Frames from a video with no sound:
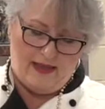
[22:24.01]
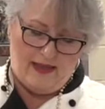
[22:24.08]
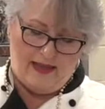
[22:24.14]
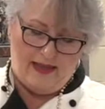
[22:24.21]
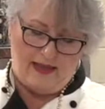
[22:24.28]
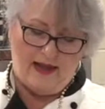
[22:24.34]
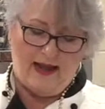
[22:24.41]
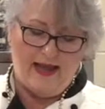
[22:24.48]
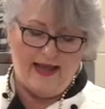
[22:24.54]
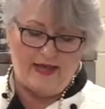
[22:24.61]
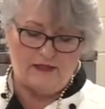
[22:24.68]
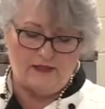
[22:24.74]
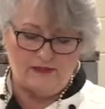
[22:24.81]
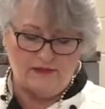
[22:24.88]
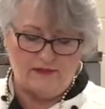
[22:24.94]
And I
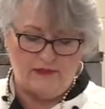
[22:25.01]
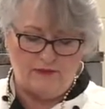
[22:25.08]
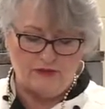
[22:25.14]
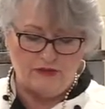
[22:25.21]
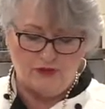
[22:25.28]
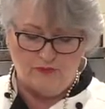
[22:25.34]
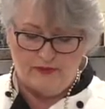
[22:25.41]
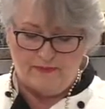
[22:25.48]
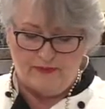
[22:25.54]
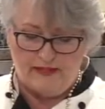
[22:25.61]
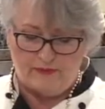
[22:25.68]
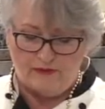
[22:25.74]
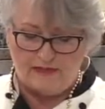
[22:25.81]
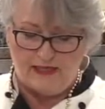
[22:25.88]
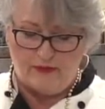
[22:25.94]
had there was two women
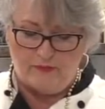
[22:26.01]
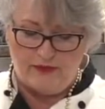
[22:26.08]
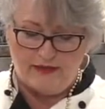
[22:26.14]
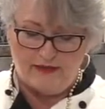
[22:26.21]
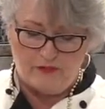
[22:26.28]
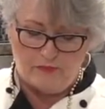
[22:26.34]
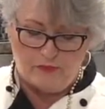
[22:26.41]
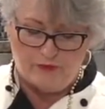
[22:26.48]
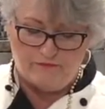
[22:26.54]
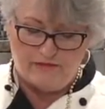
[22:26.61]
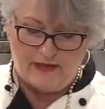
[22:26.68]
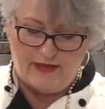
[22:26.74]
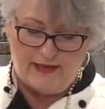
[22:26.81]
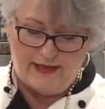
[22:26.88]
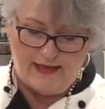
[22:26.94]
that were celebrating their
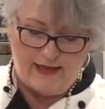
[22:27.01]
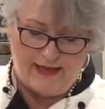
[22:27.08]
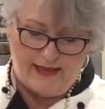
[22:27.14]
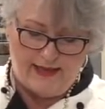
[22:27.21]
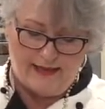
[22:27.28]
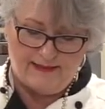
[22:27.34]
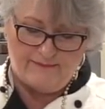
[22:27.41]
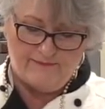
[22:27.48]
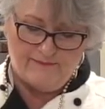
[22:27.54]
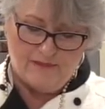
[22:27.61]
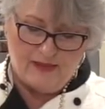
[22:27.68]
birthday, and